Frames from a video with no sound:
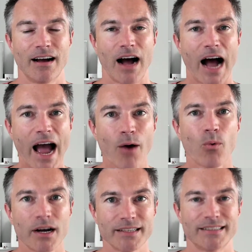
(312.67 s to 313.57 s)
I
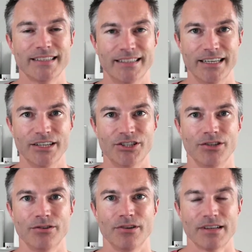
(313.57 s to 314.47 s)
want to teach
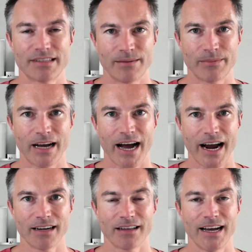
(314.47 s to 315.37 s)
you some
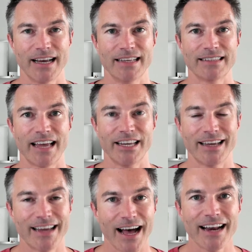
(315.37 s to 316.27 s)
guidelines, and you
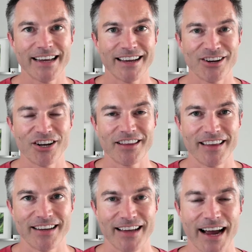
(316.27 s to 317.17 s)
got to get good at
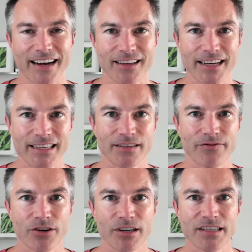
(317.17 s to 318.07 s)
the guidelines
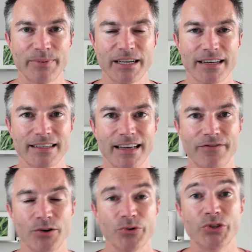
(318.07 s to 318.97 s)
first, because
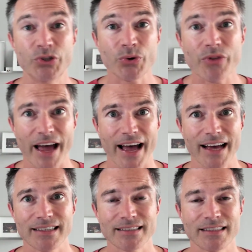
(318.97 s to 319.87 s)
if you do
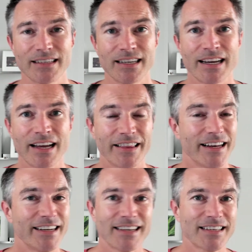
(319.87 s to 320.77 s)
that,
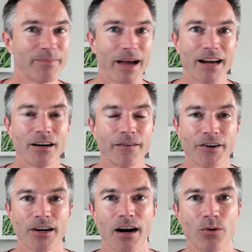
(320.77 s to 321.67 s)
then it doesn't matter if
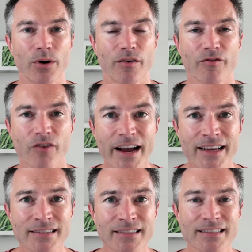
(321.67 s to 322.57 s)
you're out with
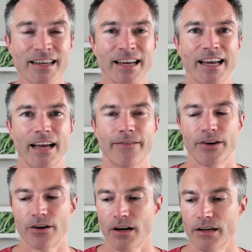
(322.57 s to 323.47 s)
friends, if
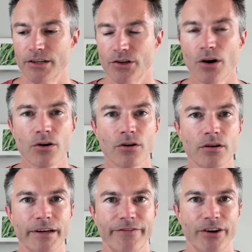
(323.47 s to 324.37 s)
you're on your
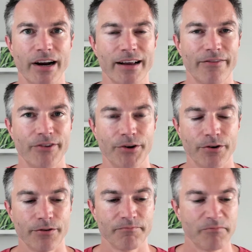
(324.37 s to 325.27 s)
own, if
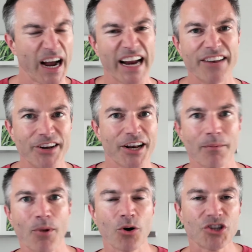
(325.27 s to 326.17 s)
you're kind of in an
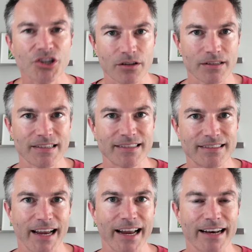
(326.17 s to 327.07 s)
emotional
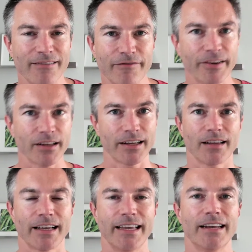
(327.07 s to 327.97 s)
state and feeling
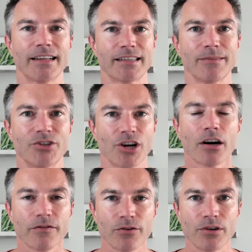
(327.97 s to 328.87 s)
like eating some
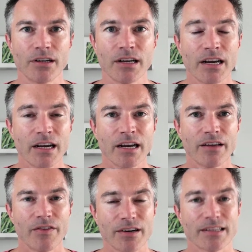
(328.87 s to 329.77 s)
junk food.
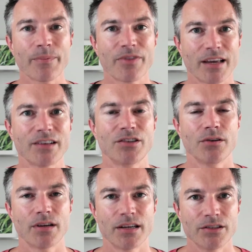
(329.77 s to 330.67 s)
There's some things
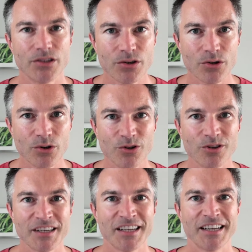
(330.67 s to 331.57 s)
you can
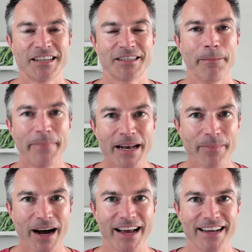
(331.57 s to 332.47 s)
do to
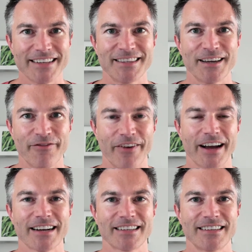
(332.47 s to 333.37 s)
minimize the
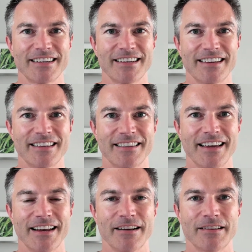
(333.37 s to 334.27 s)
effects
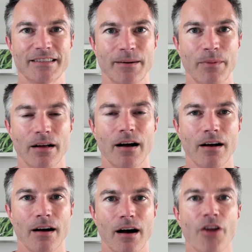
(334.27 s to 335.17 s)
that some
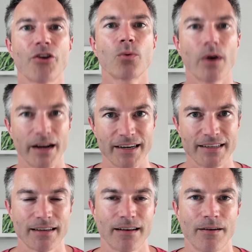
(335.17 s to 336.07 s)

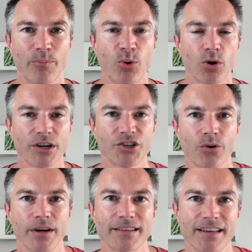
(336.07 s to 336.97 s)
otherwise poor
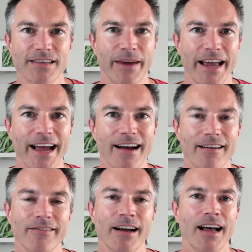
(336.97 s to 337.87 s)
choices may
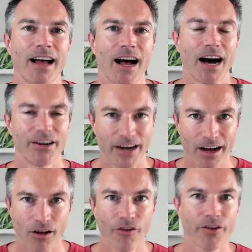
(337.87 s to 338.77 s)
have on your
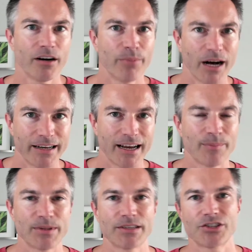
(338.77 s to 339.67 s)
health, on your body
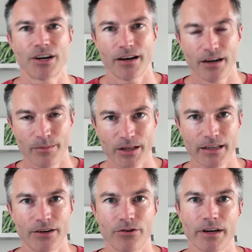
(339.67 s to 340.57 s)
composition, on your
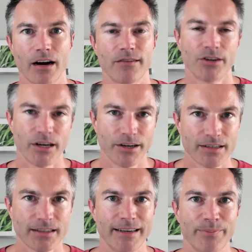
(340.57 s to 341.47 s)
ability to recover, on your
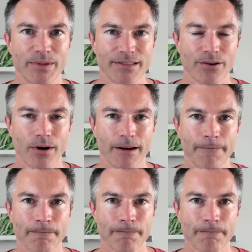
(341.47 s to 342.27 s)
sleep, and so on.